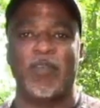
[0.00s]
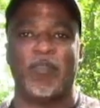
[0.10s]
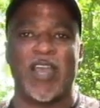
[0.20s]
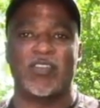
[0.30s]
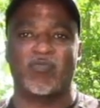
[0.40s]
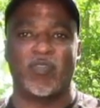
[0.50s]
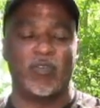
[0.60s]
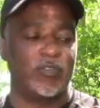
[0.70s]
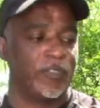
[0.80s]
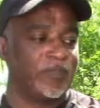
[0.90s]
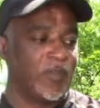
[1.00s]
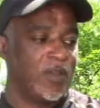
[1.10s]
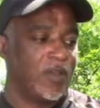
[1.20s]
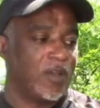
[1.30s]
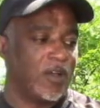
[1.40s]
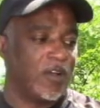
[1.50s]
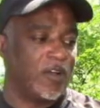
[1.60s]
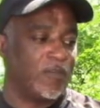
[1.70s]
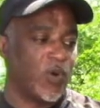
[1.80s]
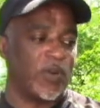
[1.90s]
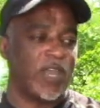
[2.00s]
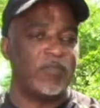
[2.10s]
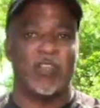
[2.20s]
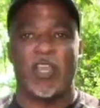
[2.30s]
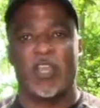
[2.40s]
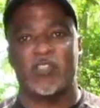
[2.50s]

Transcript: pass-throughs on everything